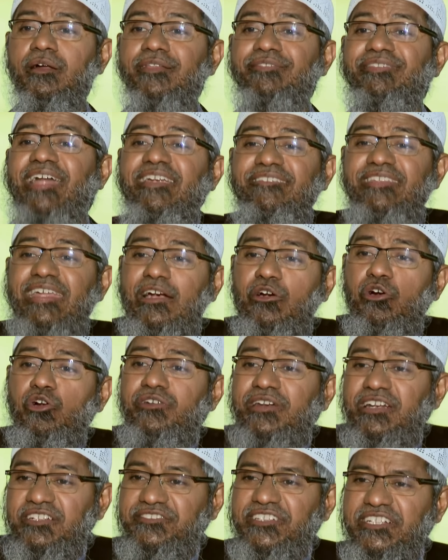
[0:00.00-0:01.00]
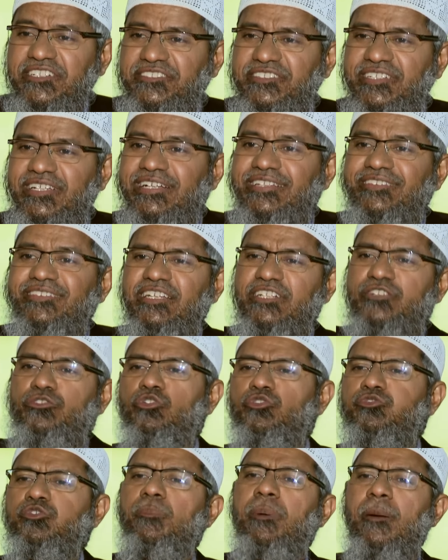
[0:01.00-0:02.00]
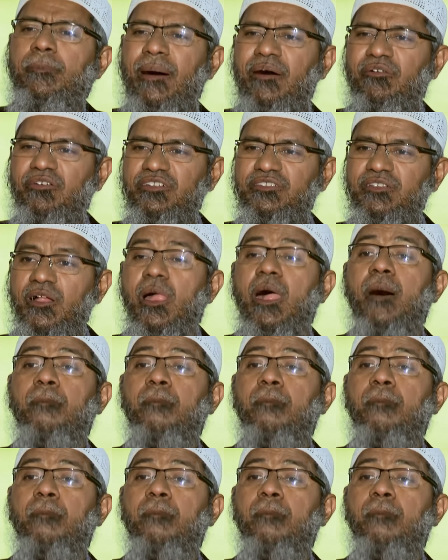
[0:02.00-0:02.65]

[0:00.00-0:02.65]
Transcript: that they could resist these two superpowers.